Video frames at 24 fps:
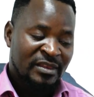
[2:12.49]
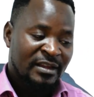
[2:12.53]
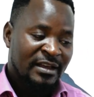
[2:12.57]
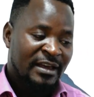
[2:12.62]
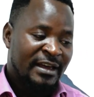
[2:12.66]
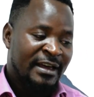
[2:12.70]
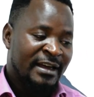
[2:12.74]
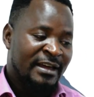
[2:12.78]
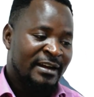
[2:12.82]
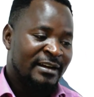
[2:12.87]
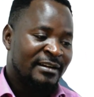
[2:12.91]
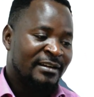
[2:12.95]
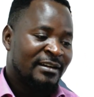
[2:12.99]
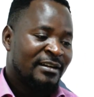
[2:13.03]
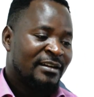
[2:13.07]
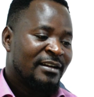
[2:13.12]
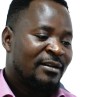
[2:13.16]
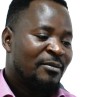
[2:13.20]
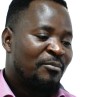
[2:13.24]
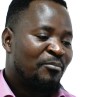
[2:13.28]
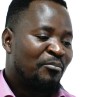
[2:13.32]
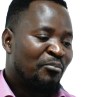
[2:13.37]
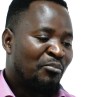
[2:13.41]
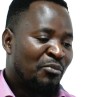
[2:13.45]
And
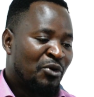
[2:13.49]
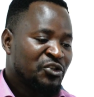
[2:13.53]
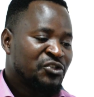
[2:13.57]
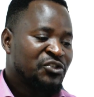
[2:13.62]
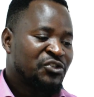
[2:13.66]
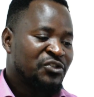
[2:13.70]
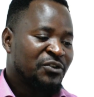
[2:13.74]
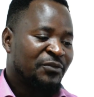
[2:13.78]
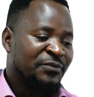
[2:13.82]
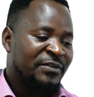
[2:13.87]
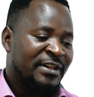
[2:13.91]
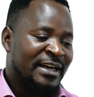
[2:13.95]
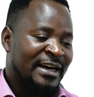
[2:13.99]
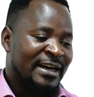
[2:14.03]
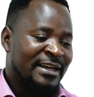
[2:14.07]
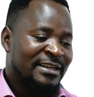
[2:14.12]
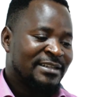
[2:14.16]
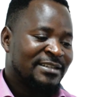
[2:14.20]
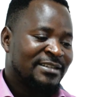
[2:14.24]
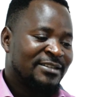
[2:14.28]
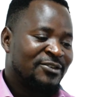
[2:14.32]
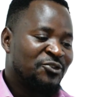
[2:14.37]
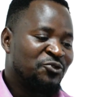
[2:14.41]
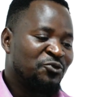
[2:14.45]
most of
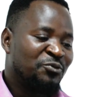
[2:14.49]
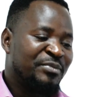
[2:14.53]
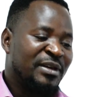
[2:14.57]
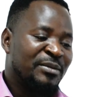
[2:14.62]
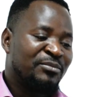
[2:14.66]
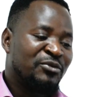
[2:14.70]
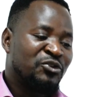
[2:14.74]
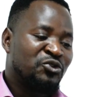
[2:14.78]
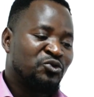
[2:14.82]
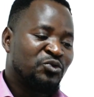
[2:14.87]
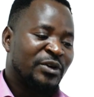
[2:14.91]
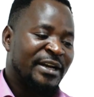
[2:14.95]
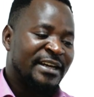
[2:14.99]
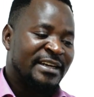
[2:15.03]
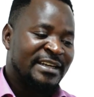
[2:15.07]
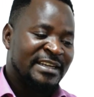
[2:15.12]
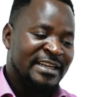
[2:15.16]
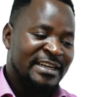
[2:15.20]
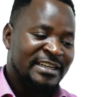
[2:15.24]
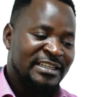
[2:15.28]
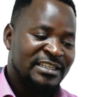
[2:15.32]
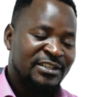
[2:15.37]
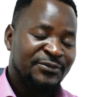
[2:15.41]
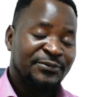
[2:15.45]
that, you'll be able to
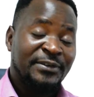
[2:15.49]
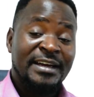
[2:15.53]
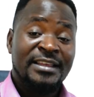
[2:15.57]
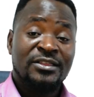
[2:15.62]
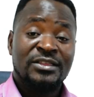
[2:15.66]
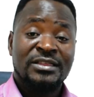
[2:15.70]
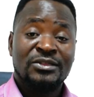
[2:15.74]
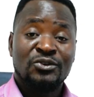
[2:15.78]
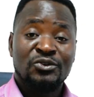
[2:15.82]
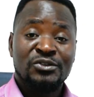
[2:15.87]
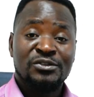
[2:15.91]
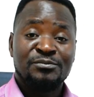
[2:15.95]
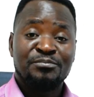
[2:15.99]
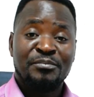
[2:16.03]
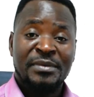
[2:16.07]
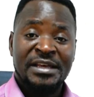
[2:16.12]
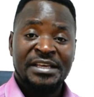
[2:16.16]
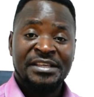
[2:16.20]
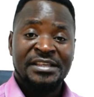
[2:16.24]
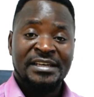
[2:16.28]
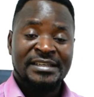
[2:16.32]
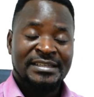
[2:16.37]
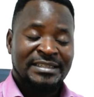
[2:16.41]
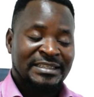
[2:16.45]
identify those
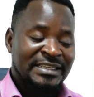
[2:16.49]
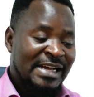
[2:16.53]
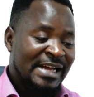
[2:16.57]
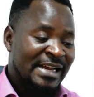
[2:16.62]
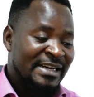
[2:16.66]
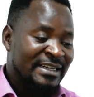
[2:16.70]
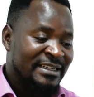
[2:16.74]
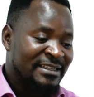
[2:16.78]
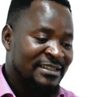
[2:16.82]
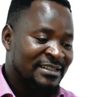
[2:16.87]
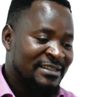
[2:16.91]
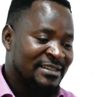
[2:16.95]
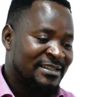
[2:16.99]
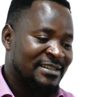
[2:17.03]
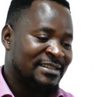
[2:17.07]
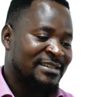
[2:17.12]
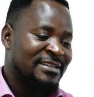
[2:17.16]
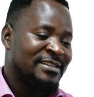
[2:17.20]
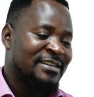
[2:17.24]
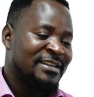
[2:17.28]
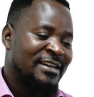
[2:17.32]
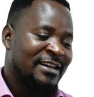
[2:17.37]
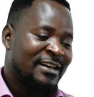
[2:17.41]
major turns